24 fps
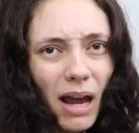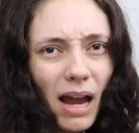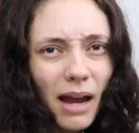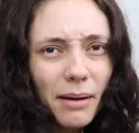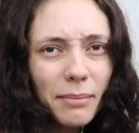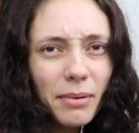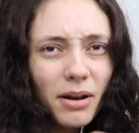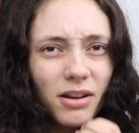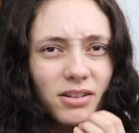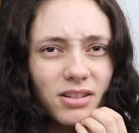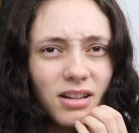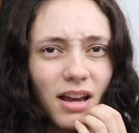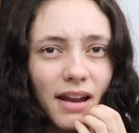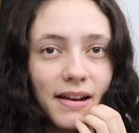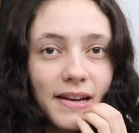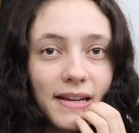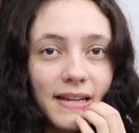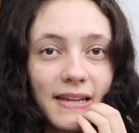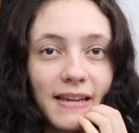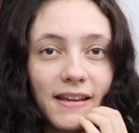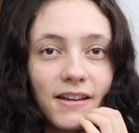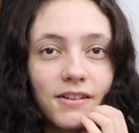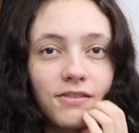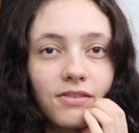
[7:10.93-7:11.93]
my eyebrows kind
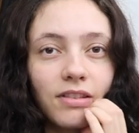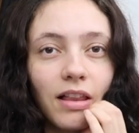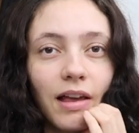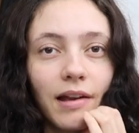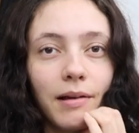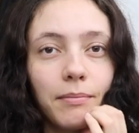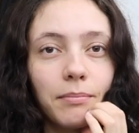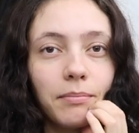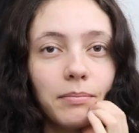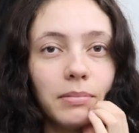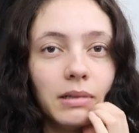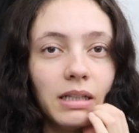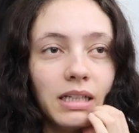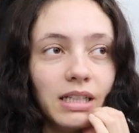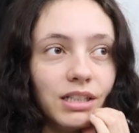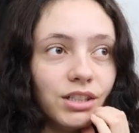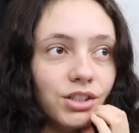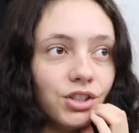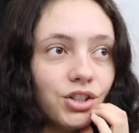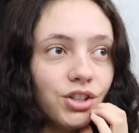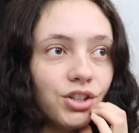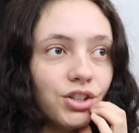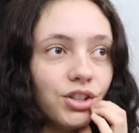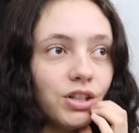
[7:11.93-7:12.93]
of give like
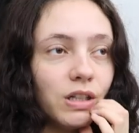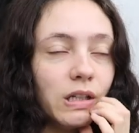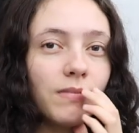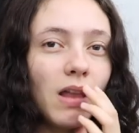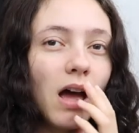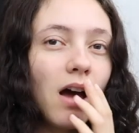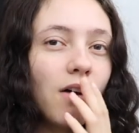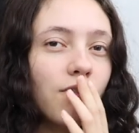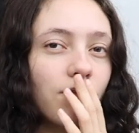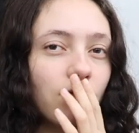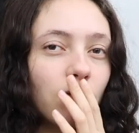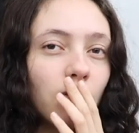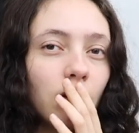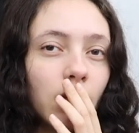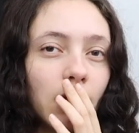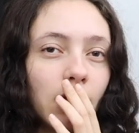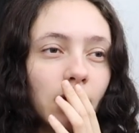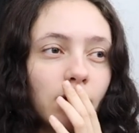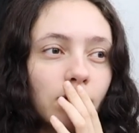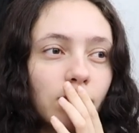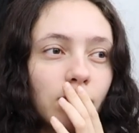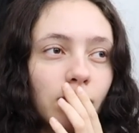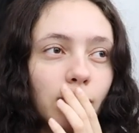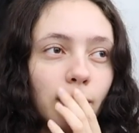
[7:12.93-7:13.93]
bleached, not
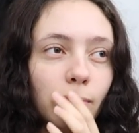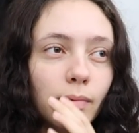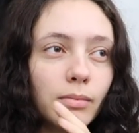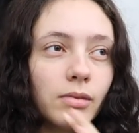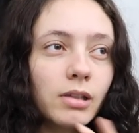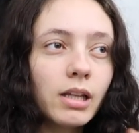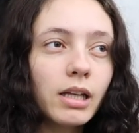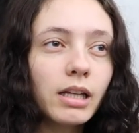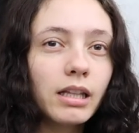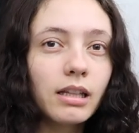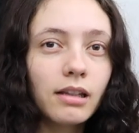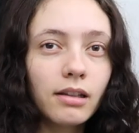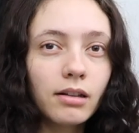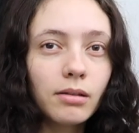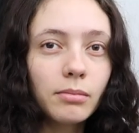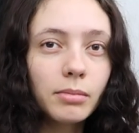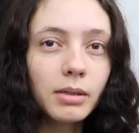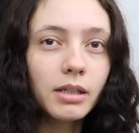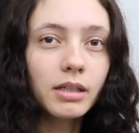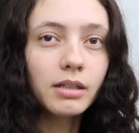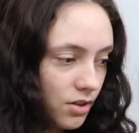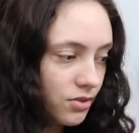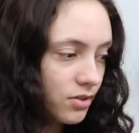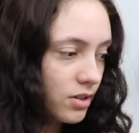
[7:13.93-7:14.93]
fully. Like a little
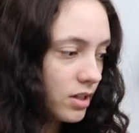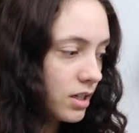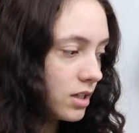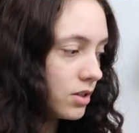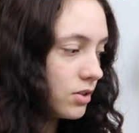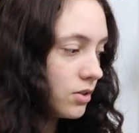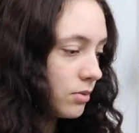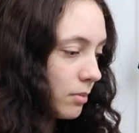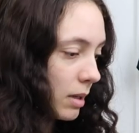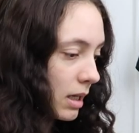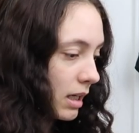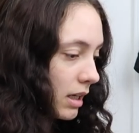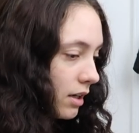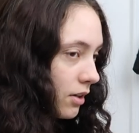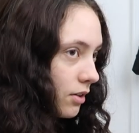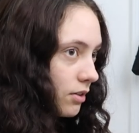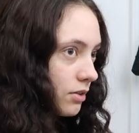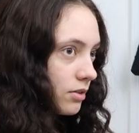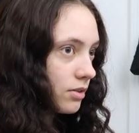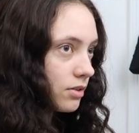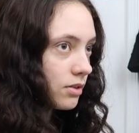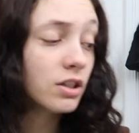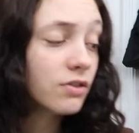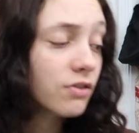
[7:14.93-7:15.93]
bit. I also need to do my
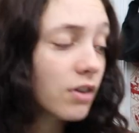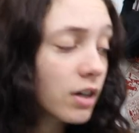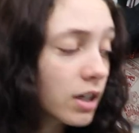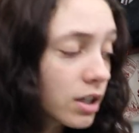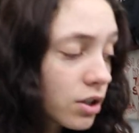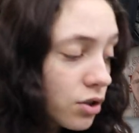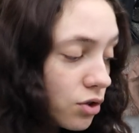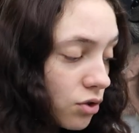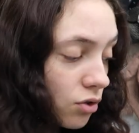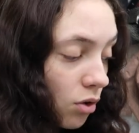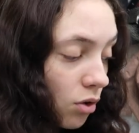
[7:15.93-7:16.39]
nails. This fucking